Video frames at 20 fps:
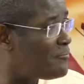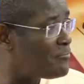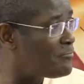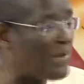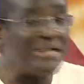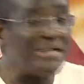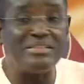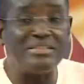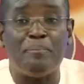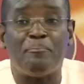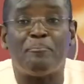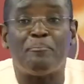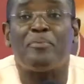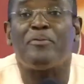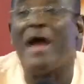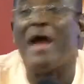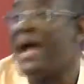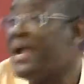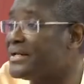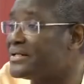But see,
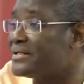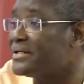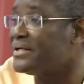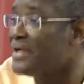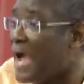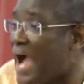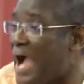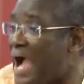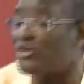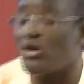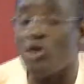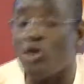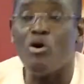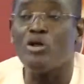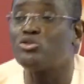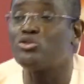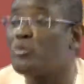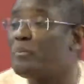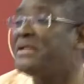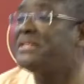pride. I don't
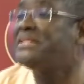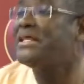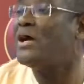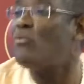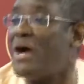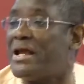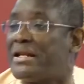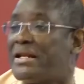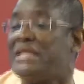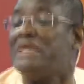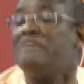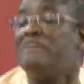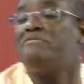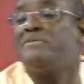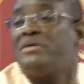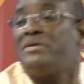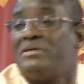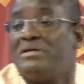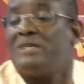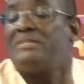want to be the one. If
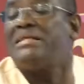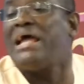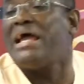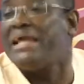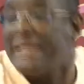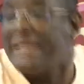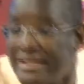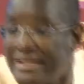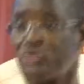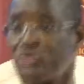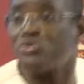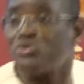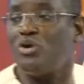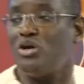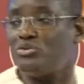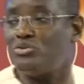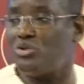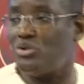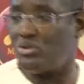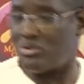he, then he should
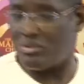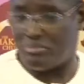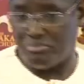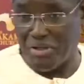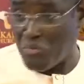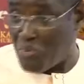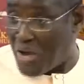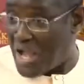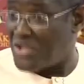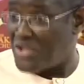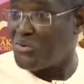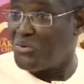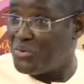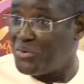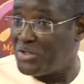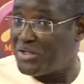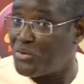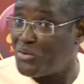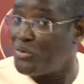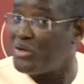also. Meanwhile,
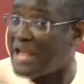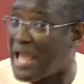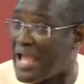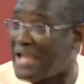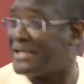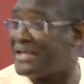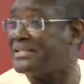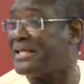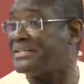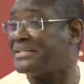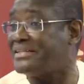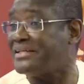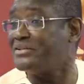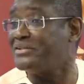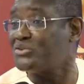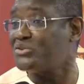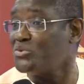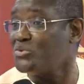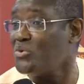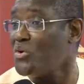you like the
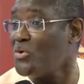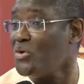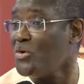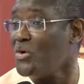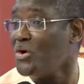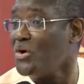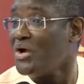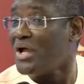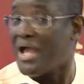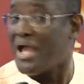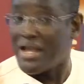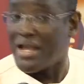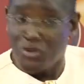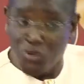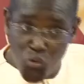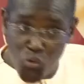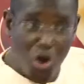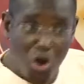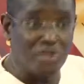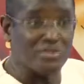thing too, and
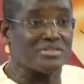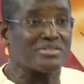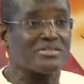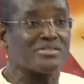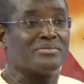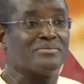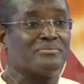you want.